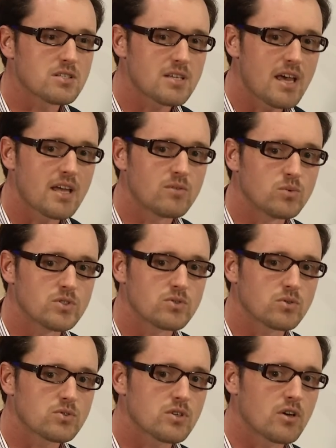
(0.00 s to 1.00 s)
said was
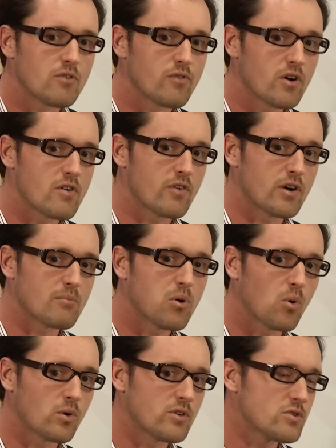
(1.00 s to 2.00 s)
also very, very
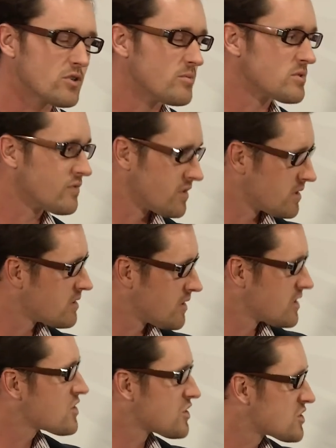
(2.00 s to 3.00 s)
important in terms of the,
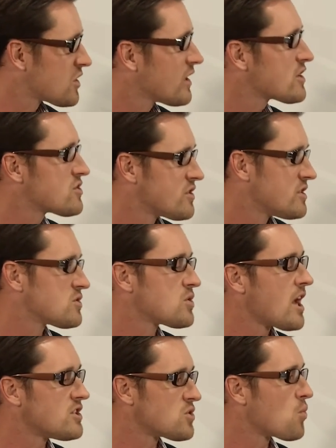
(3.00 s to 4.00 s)
the, the selection as,
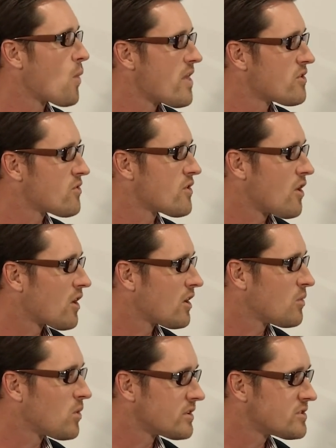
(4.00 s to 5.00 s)
as to whether or not
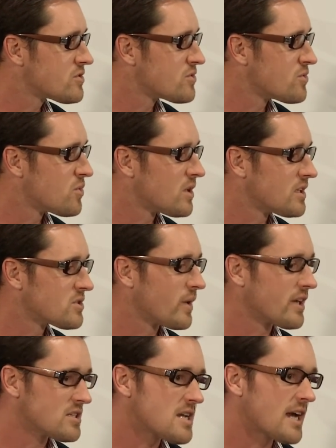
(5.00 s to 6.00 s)
I wanted to, uh, to, I
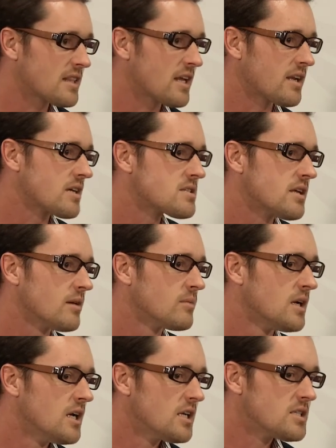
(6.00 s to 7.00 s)
guess, take that next step.
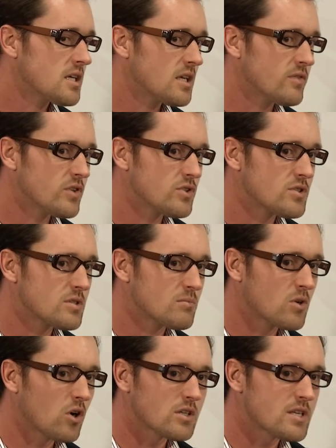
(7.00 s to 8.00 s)
To give you some
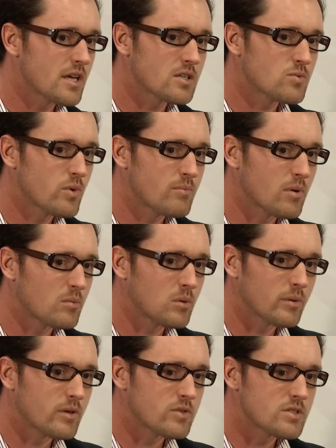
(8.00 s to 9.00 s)
context, we
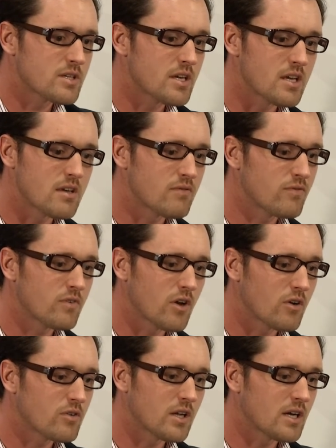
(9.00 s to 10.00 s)
probably receive, you
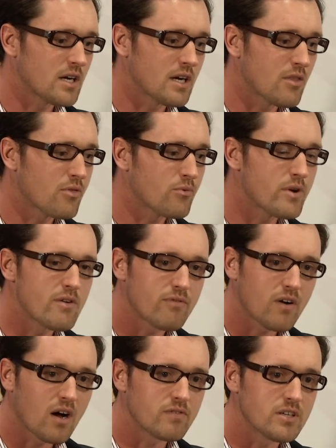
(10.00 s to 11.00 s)
know, uh, three to
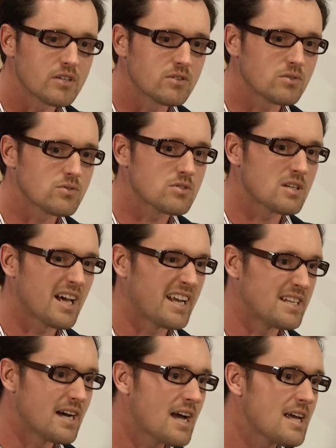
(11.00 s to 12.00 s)
five deals a
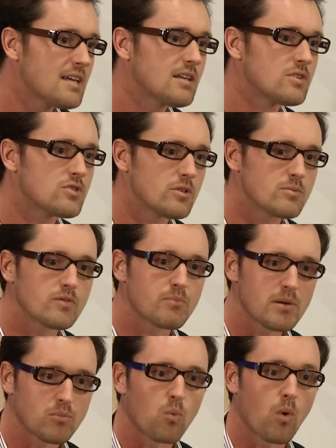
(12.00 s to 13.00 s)
day in terms of
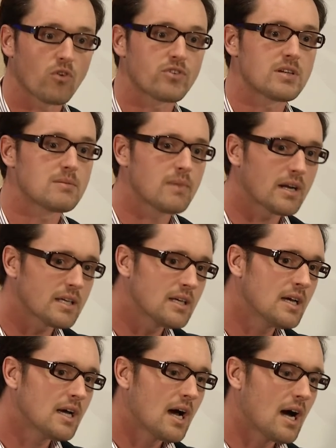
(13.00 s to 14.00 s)
people wanting money,
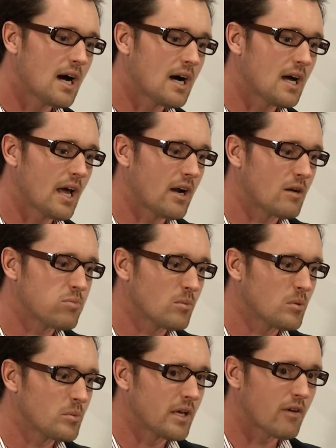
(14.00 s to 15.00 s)
uh, and I
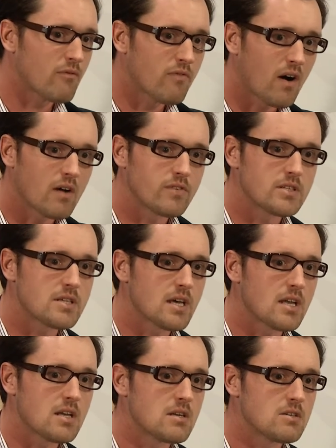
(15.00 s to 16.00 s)
probably get five to
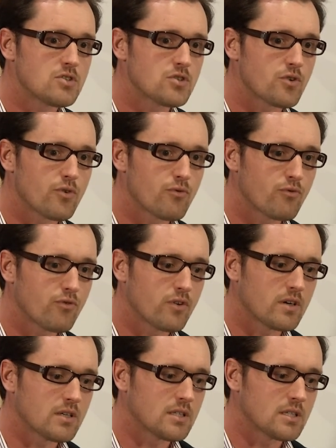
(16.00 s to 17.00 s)
ten sort of uh,
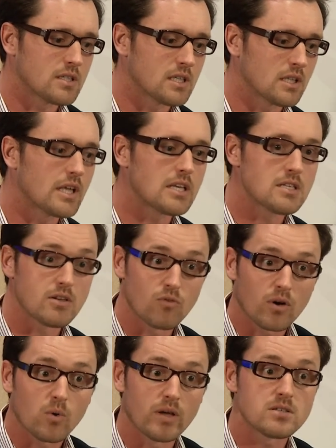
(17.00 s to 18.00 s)
LinkedIn
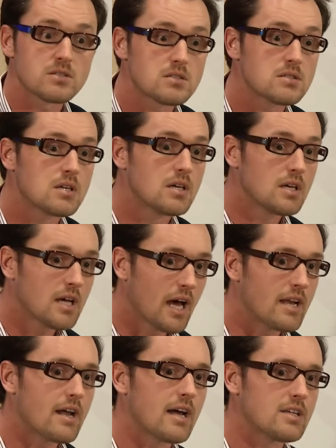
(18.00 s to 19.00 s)
requests
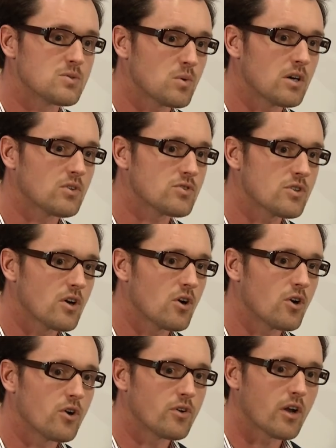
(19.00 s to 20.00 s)
a day as well. So,